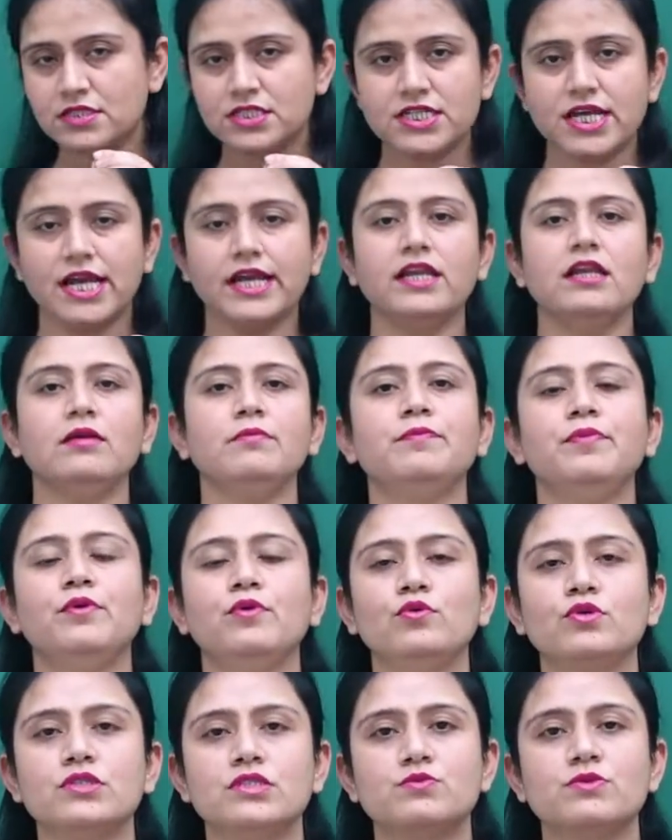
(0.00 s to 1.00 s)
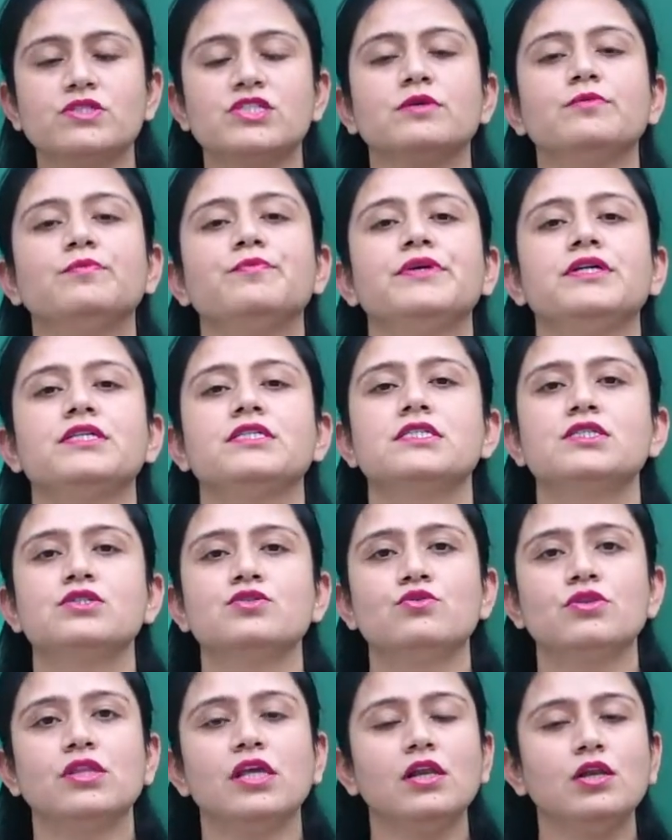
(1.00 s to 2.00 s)
tiny pores which are present
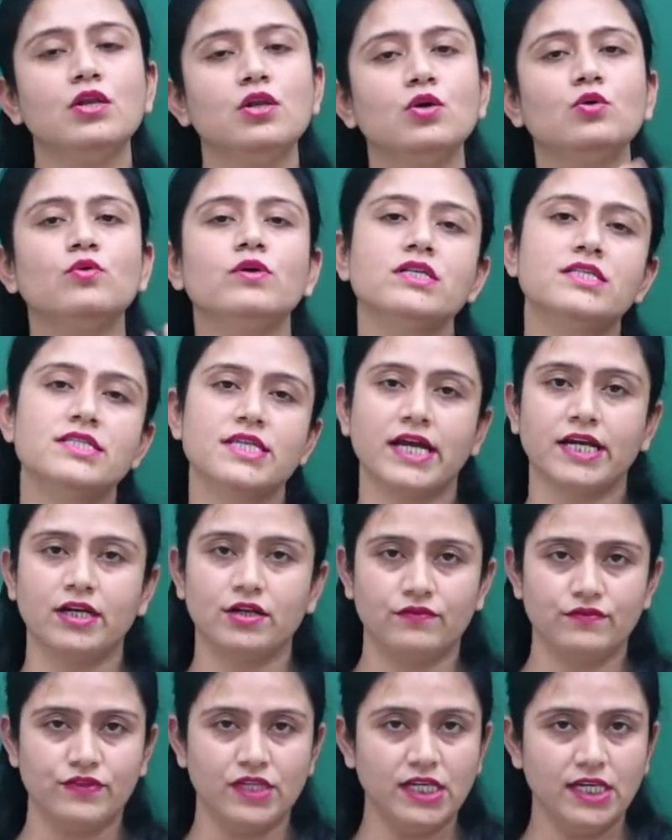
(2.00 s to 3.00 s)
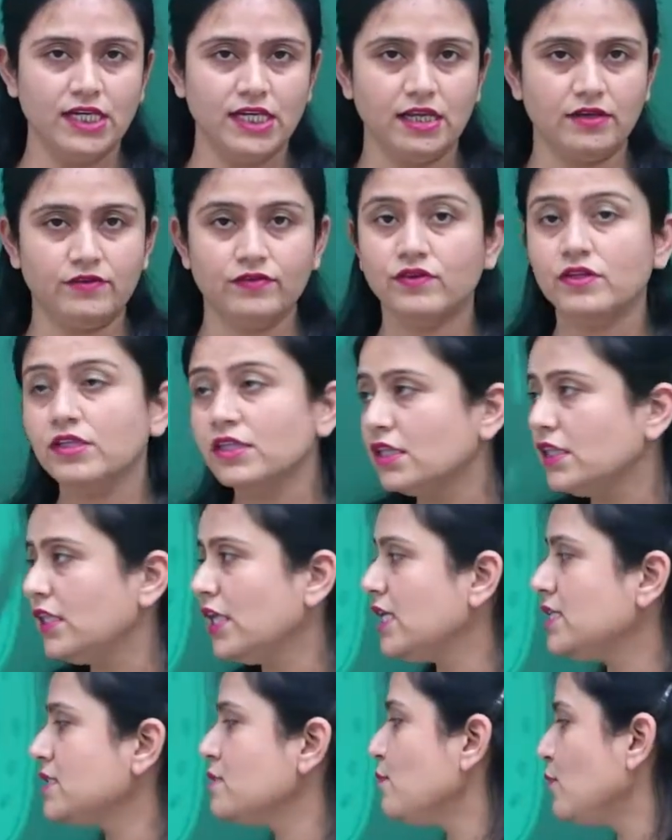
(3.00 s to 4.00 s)
on the lower side of the leaf.
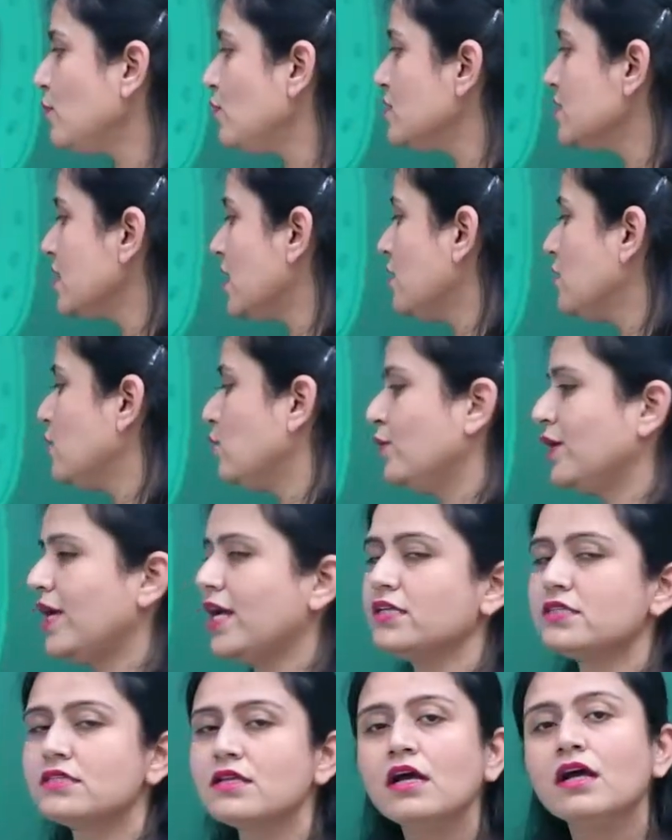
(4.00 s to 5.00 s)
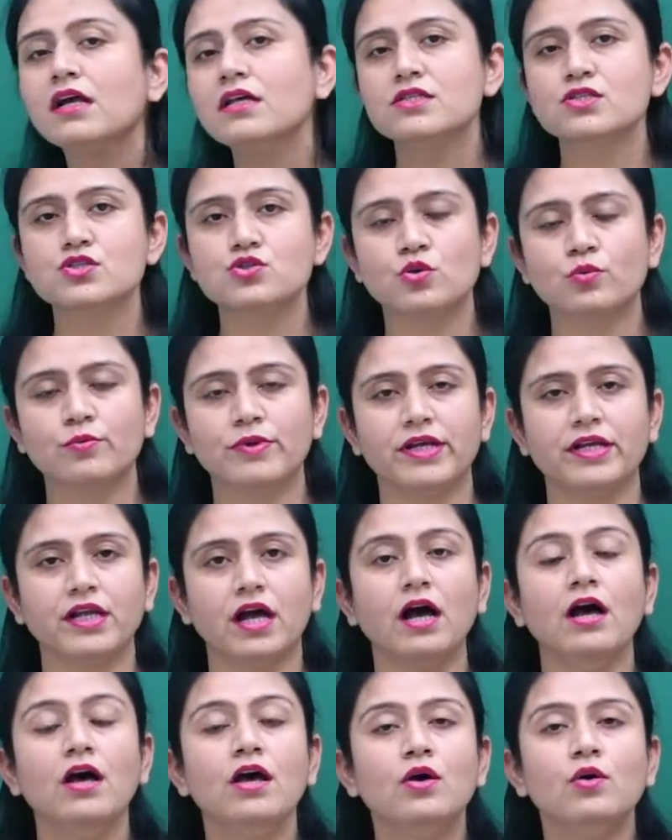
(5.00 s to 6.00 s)
These pores are known as
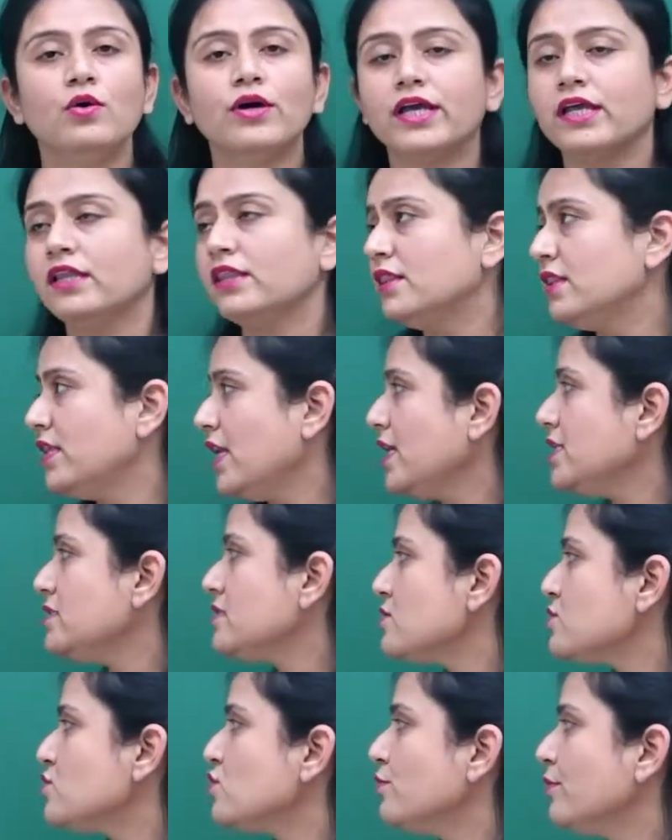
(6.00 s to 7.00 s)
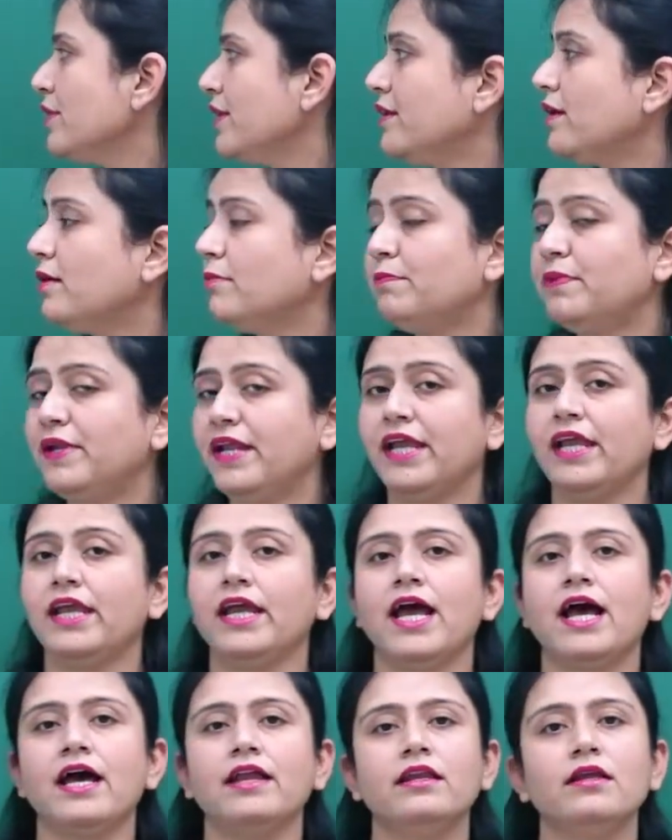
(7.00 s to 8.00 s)
stomata. Okay, these stomata play
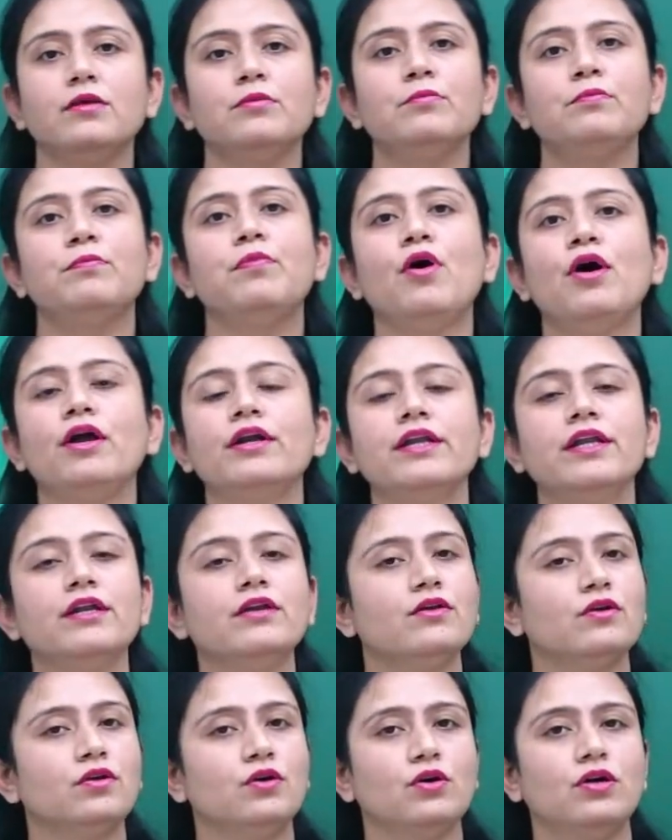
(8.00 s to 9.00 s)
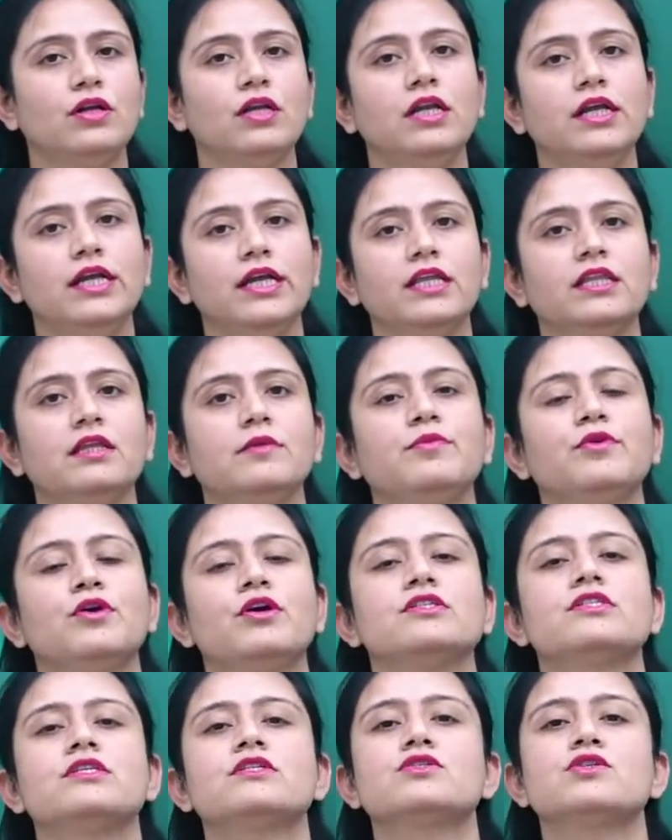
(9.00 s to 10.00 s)
an important role in the
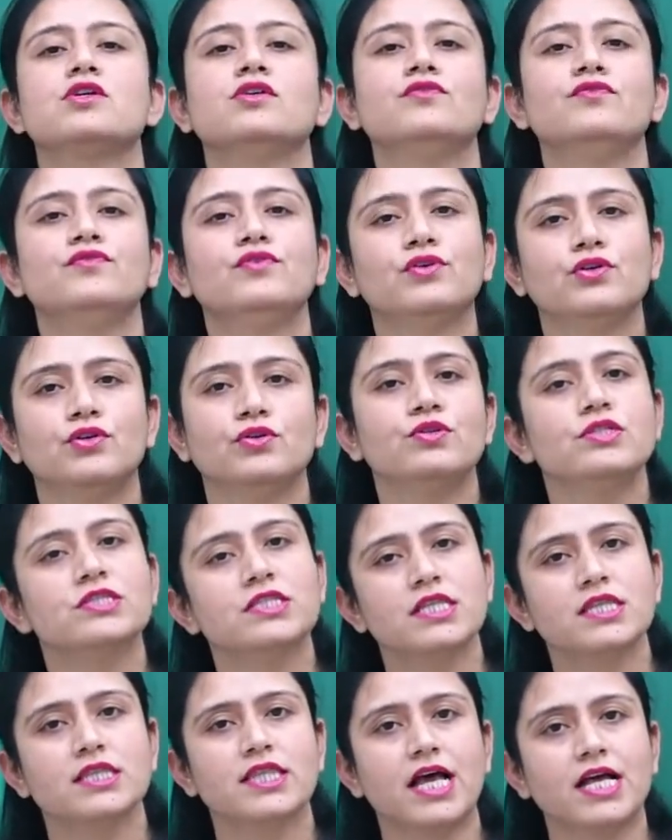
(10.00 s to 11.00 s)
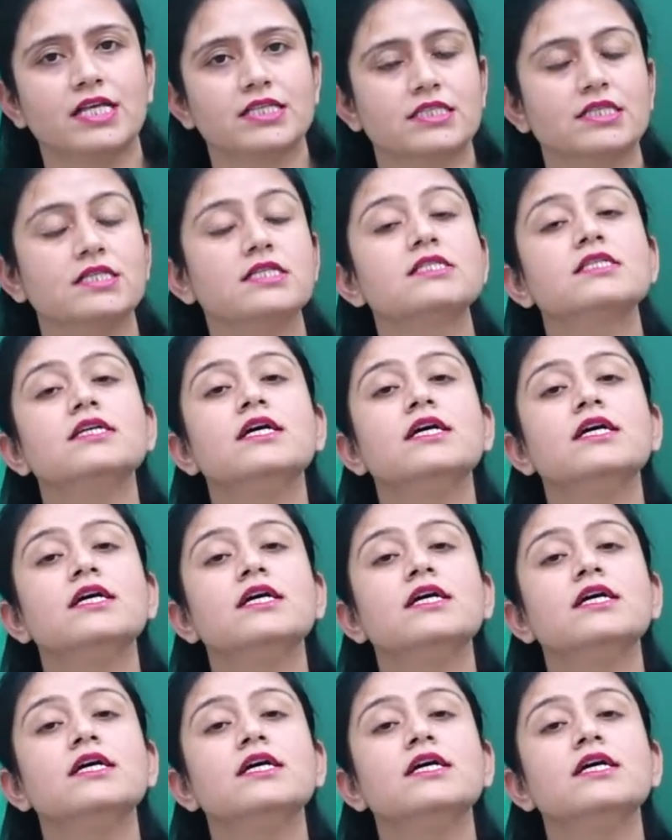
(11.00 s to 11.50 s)
process of photosynthesis